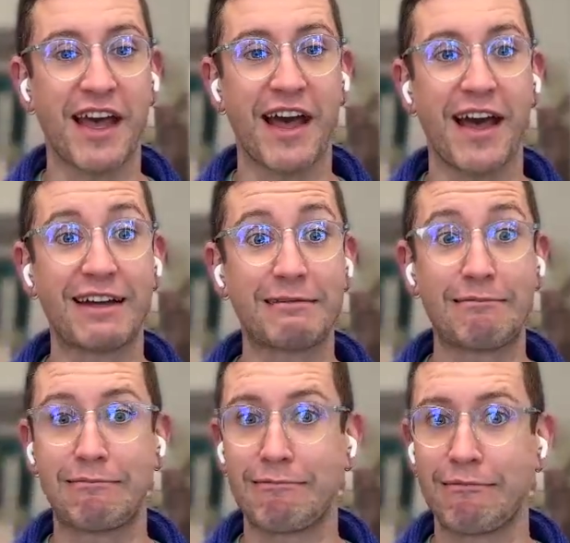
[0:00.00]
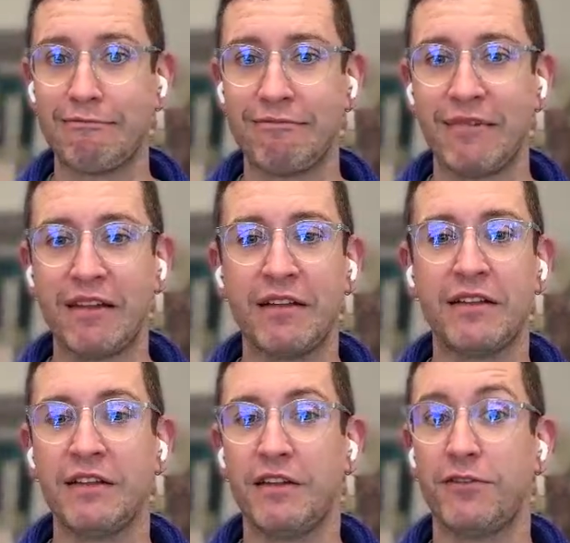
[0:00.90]
Well,
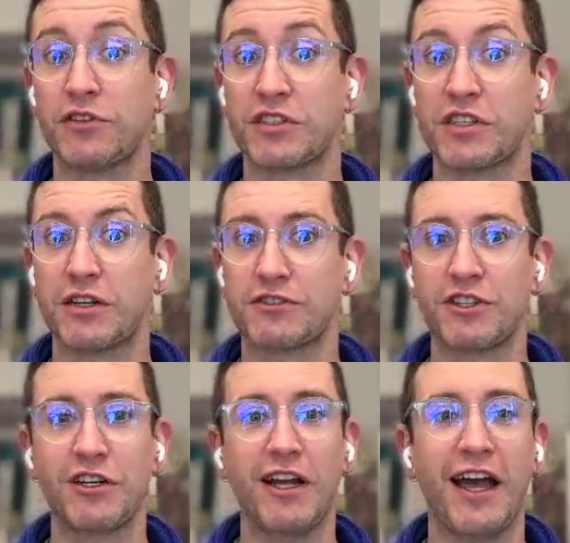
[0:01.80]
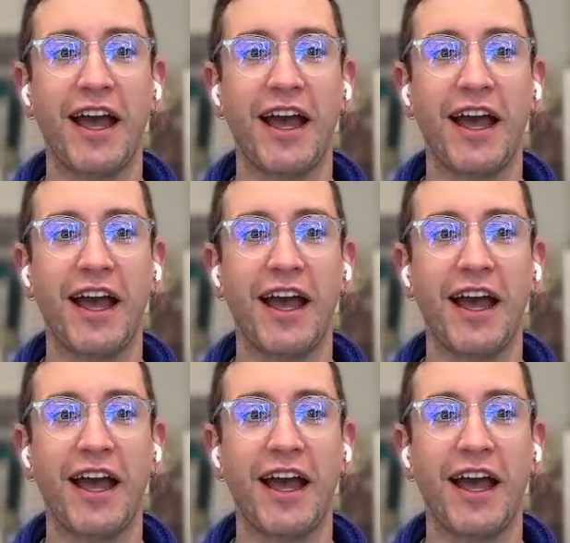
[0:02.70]
full disclosure.